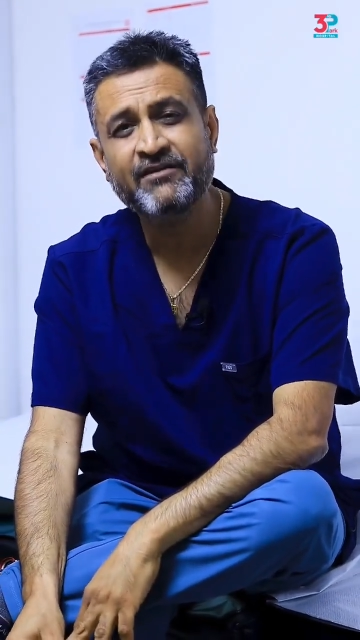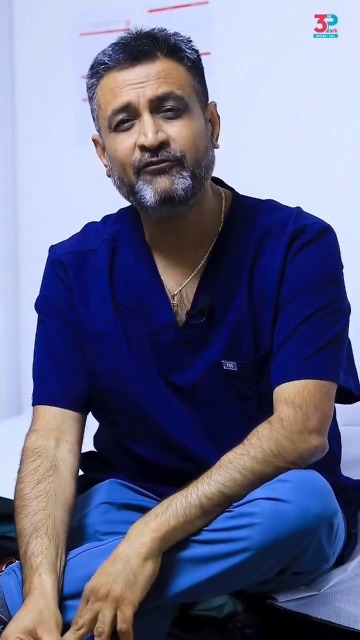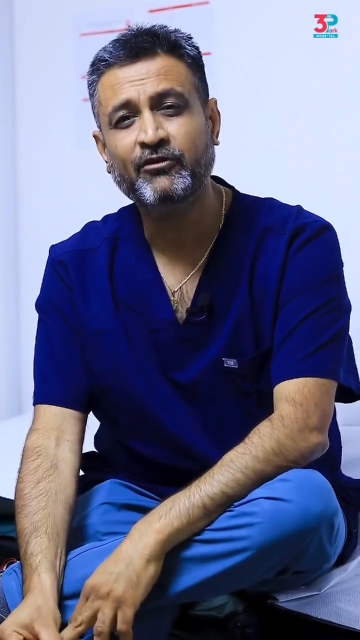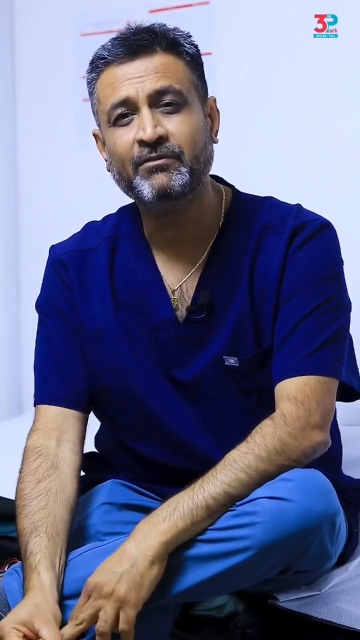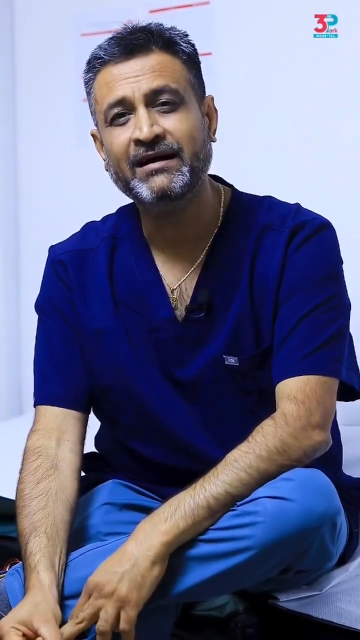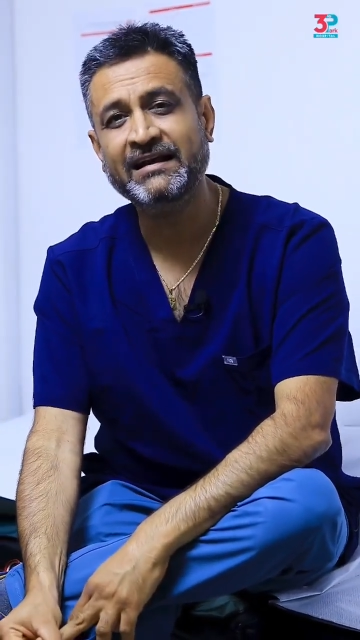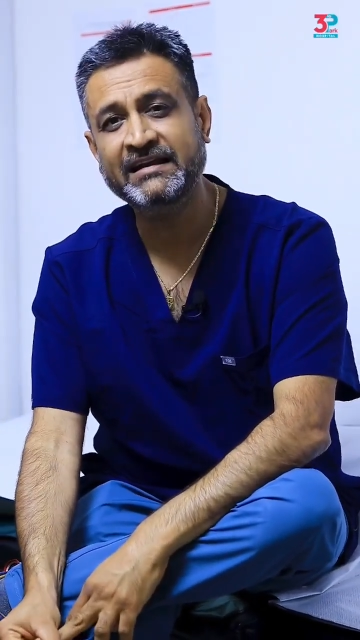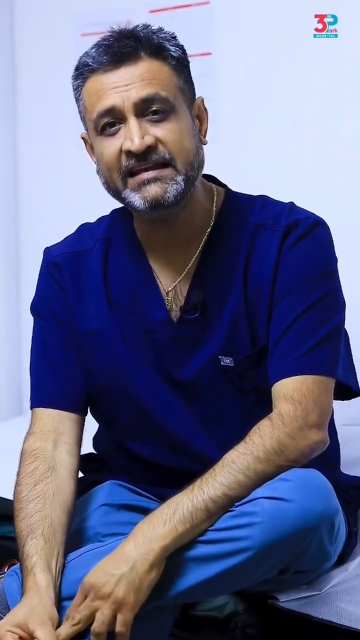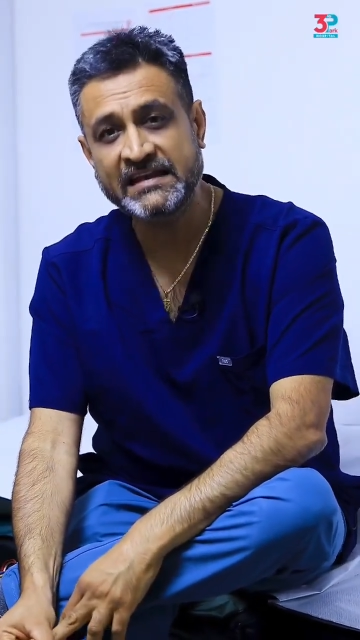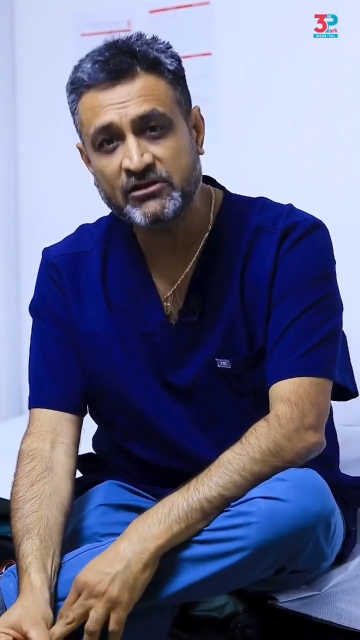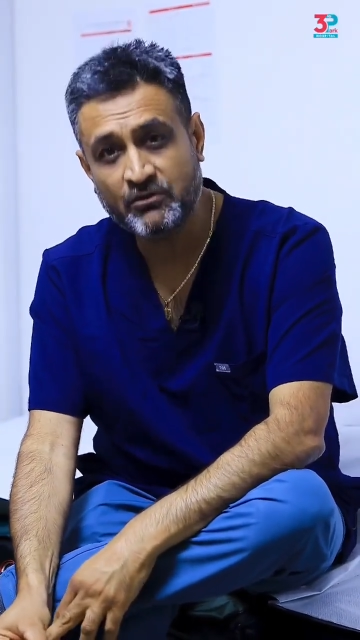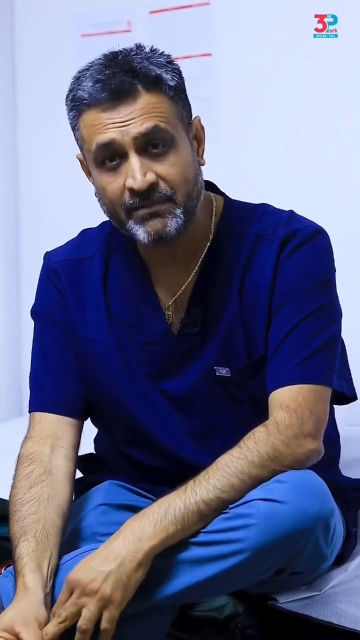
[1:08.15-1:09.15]
from
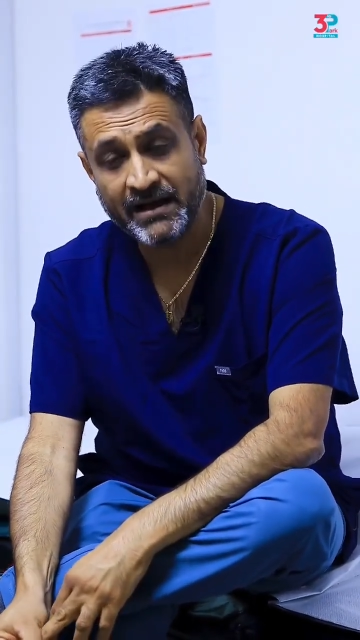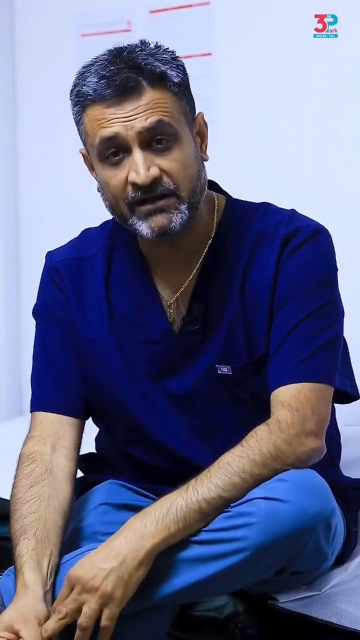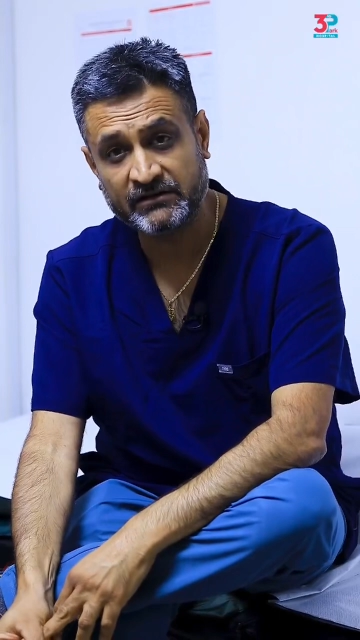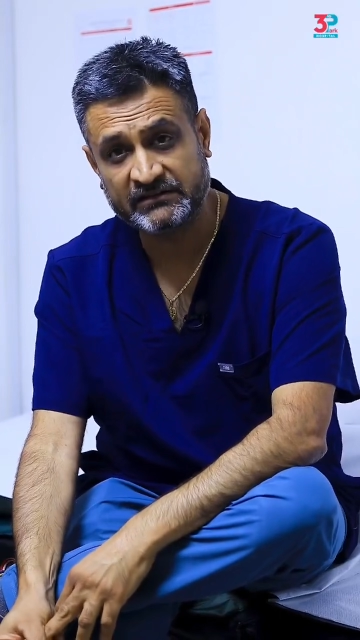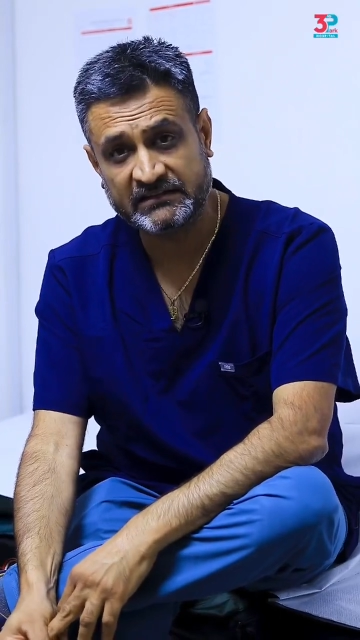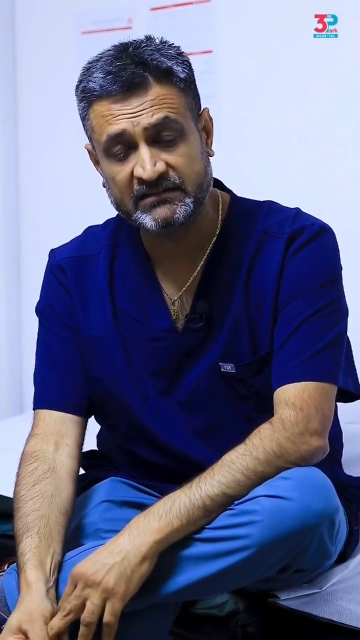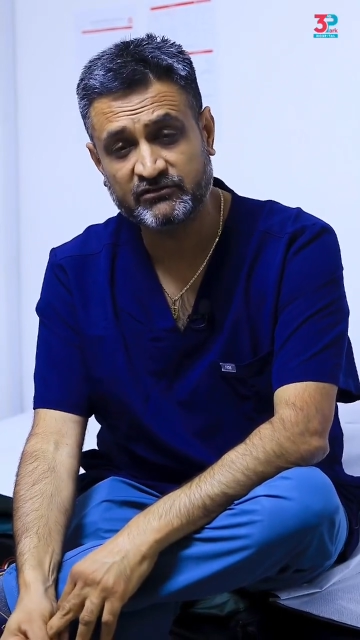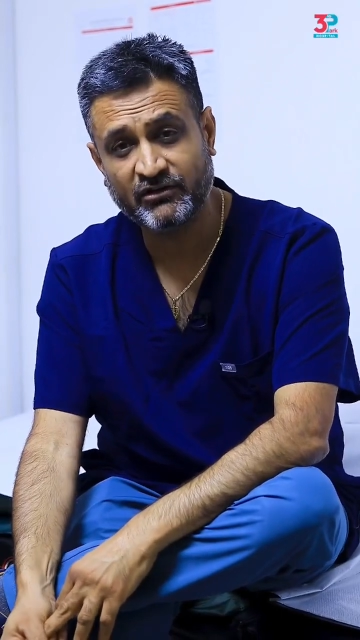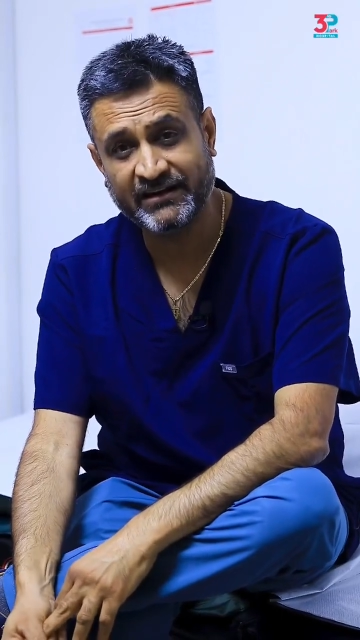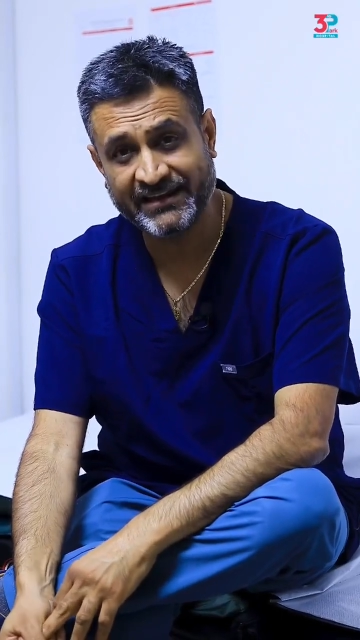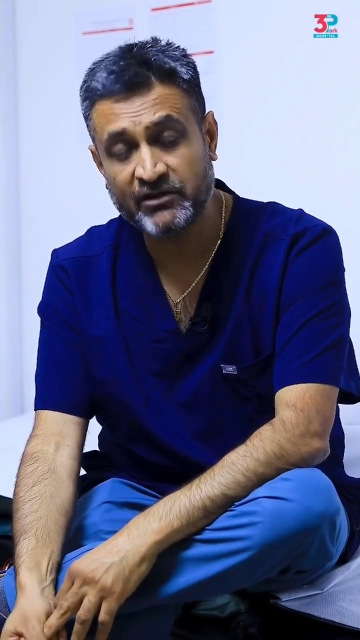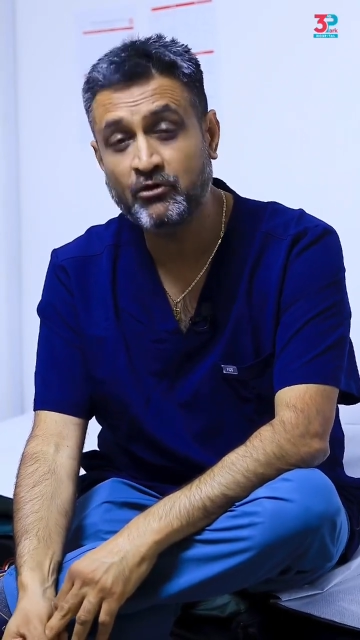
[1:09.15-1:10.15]
adenomyosis
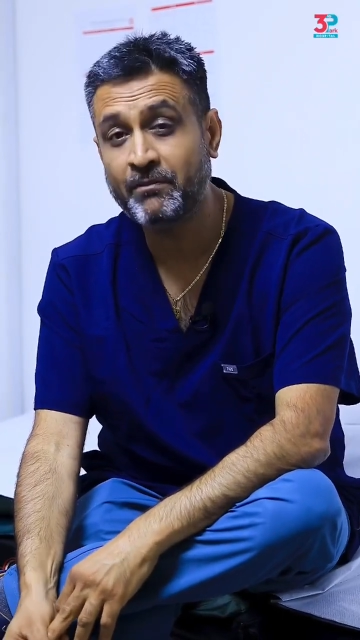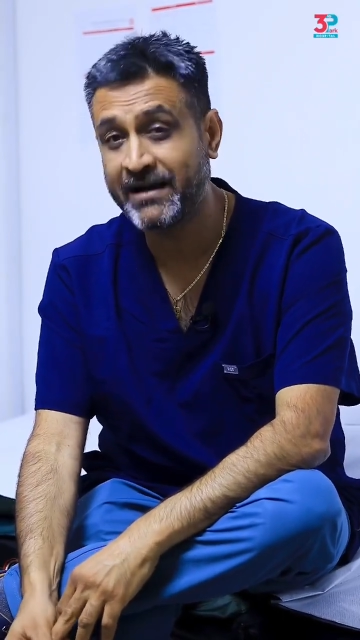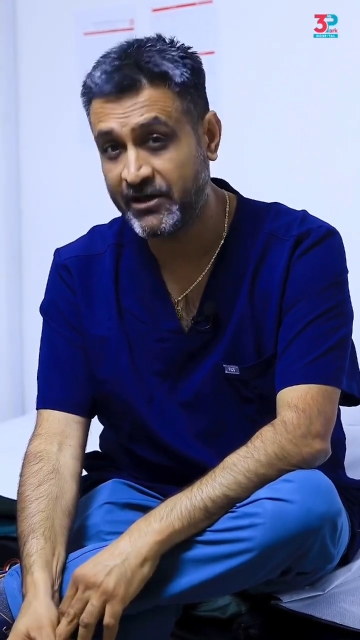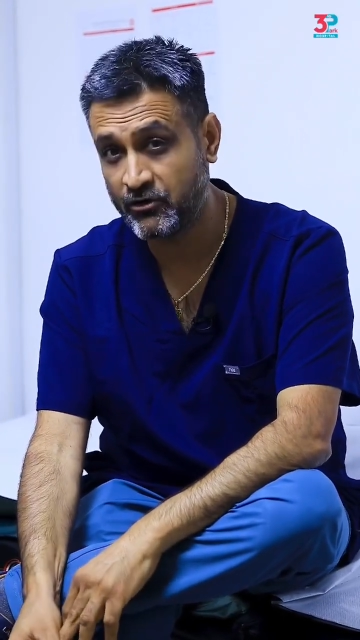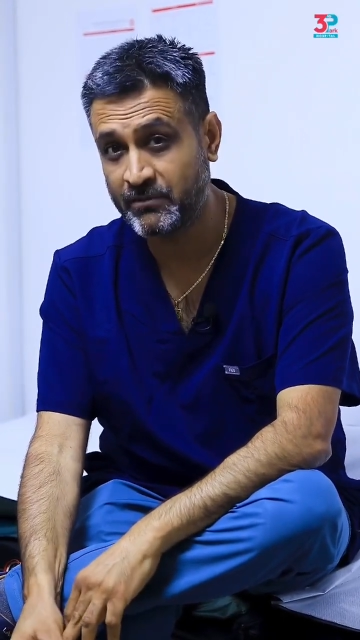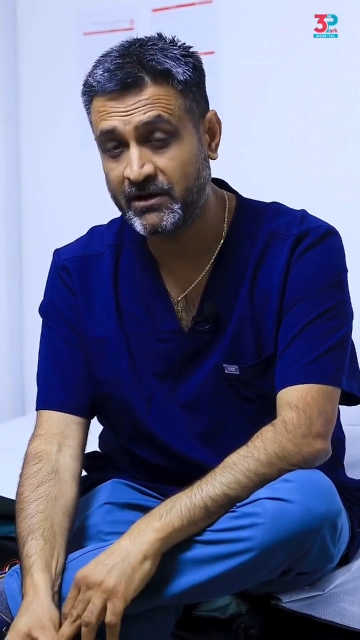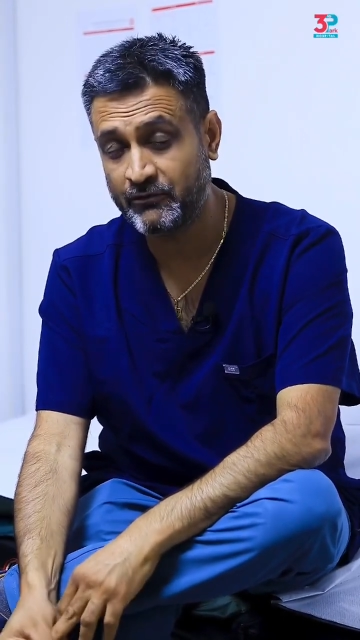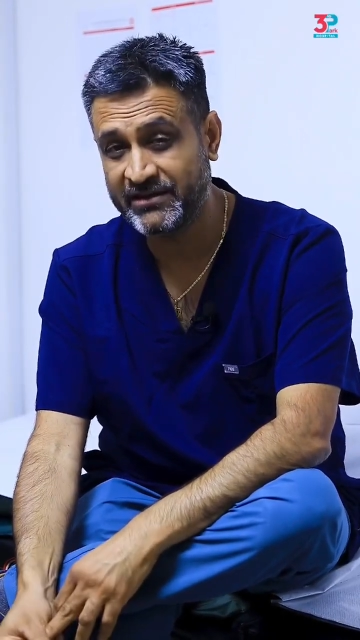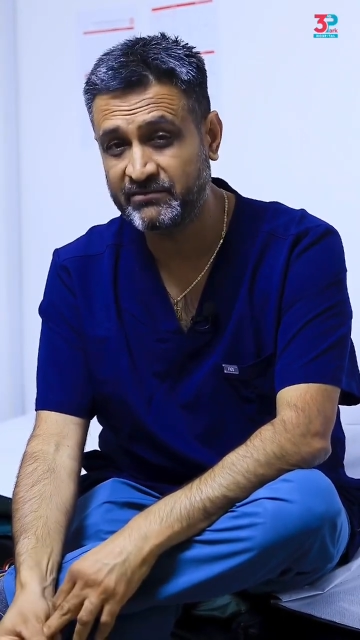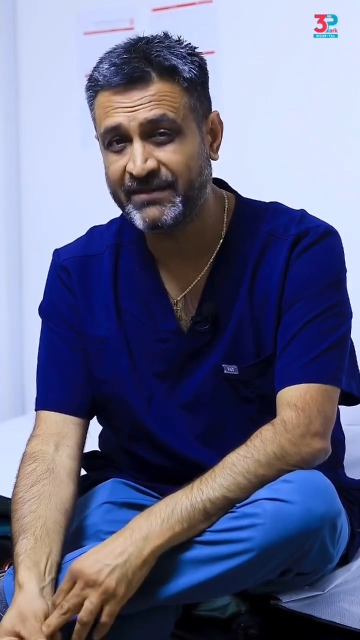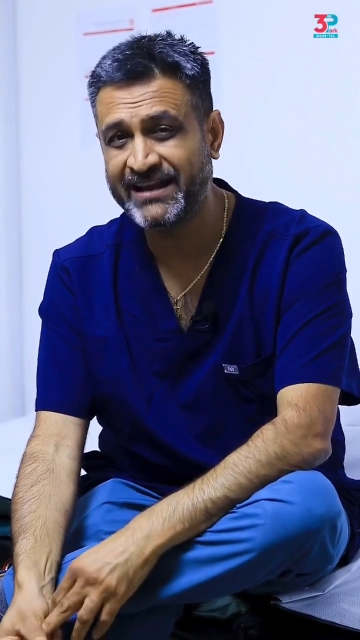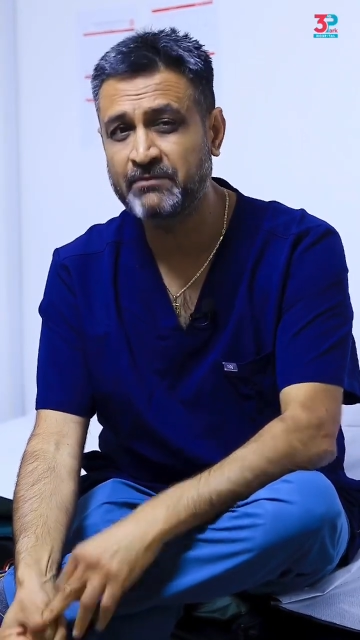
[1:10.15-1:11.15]
or adenomyoma,
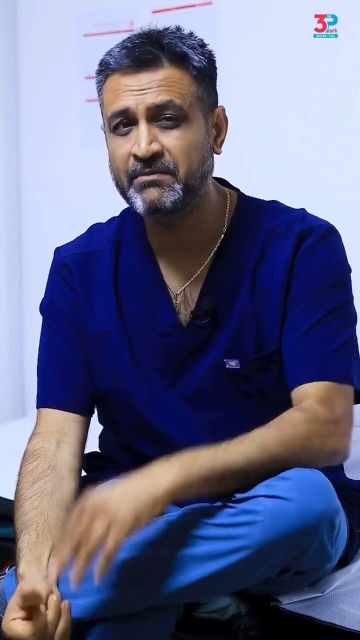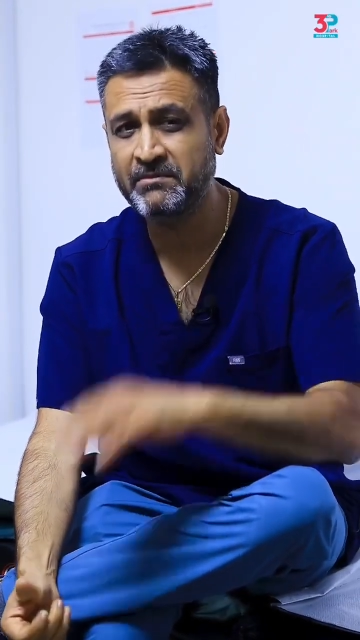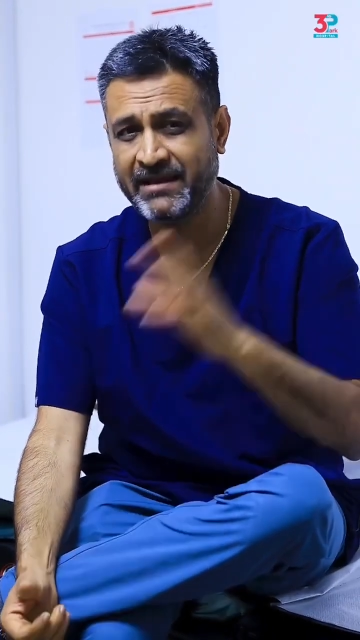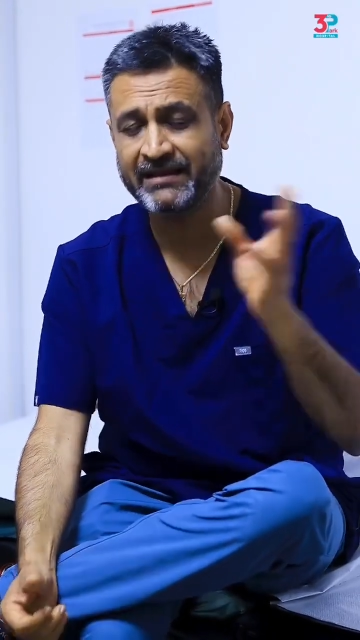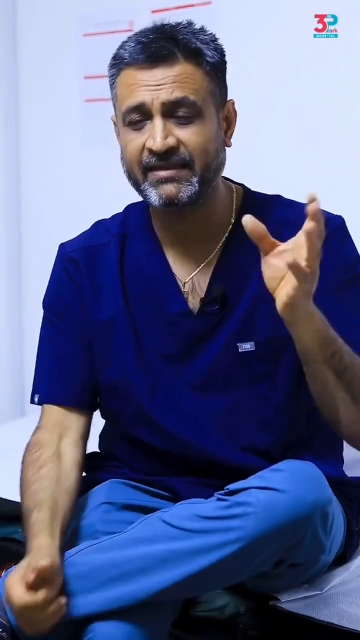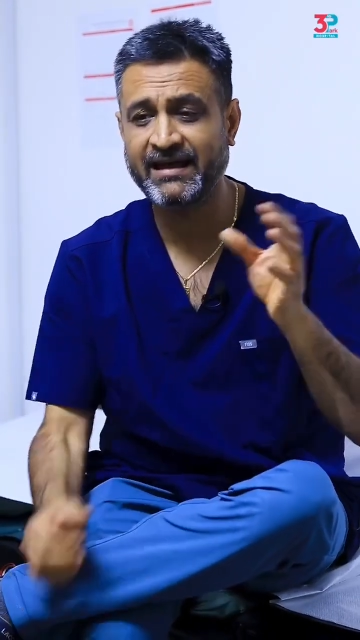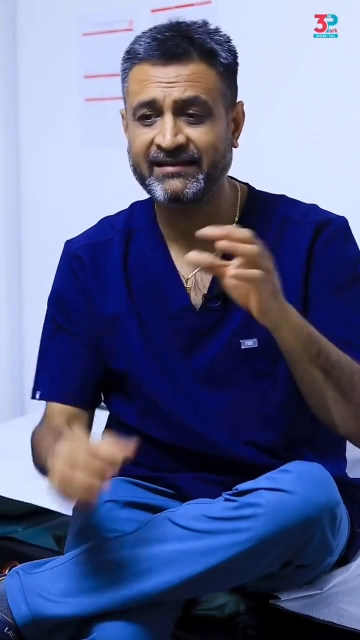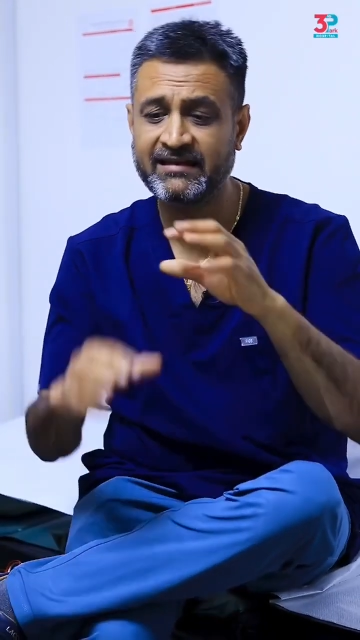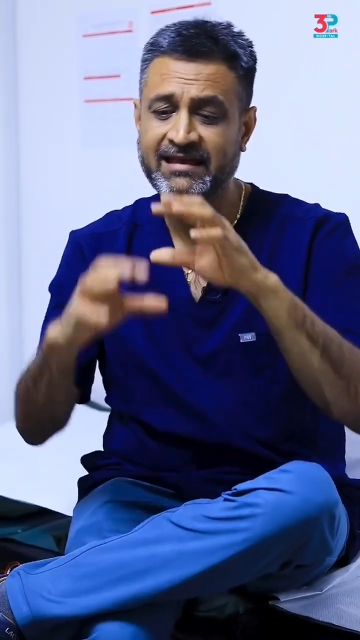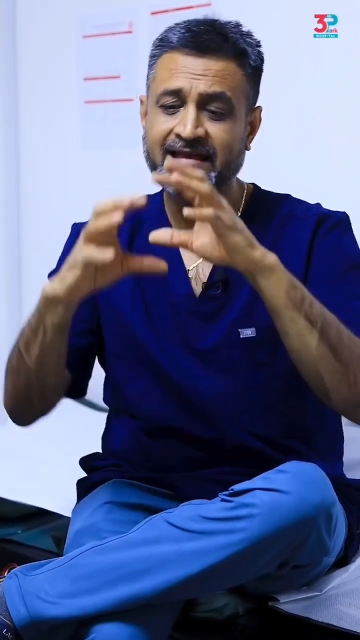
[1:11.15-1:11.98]
which might mimic that.